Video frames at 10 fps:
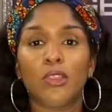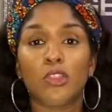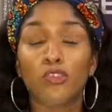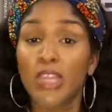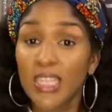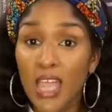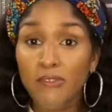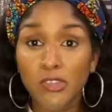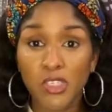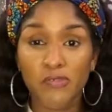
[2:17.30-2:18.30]
three
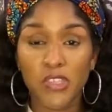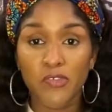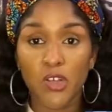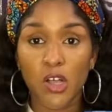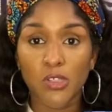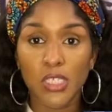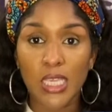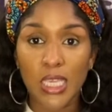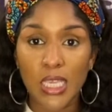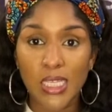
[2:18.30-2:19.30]
levels of
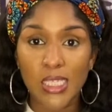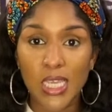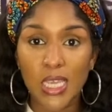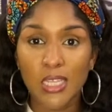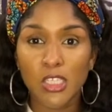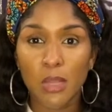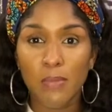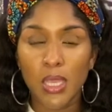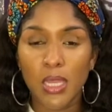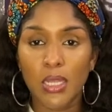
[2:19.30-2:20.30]
difficulty, easy,
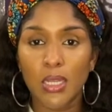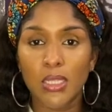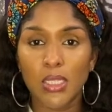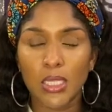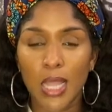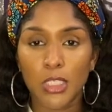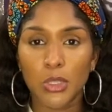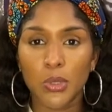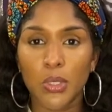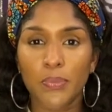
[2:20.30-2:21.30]
intermediate,
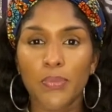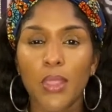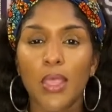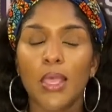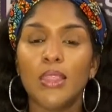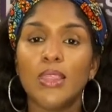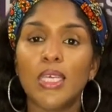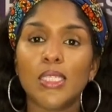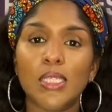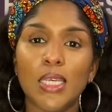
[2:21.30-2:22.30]
intellectual.
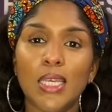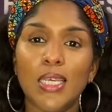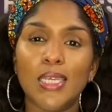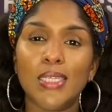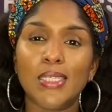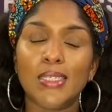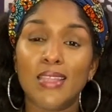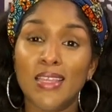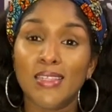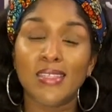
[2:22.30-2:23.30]
This is
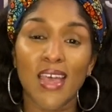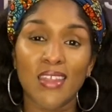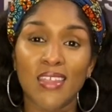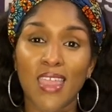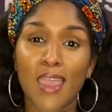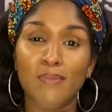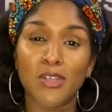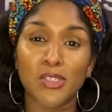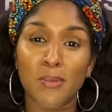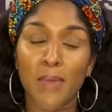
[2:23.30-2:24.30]
the inside of the game.
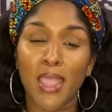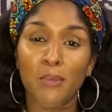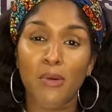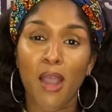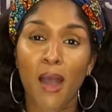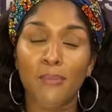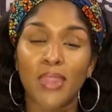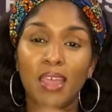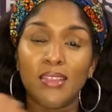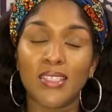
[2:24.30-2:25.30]
There's a mic prop
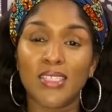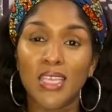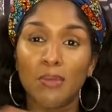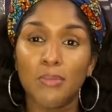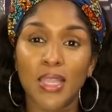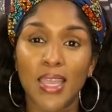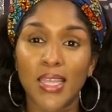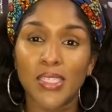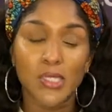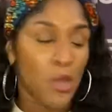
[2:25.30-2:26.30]
that the team
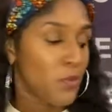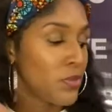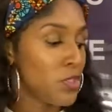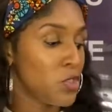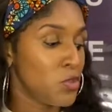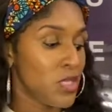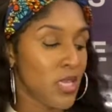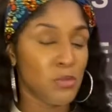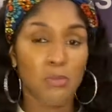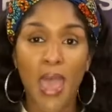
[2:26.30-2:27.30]
plays. So two
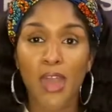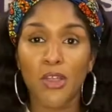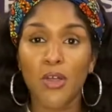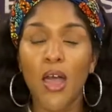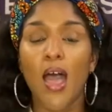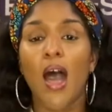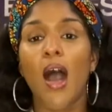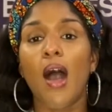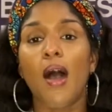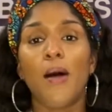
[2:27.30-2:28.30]
teams battle.
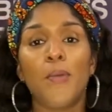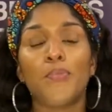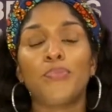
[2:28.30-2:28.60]
Um,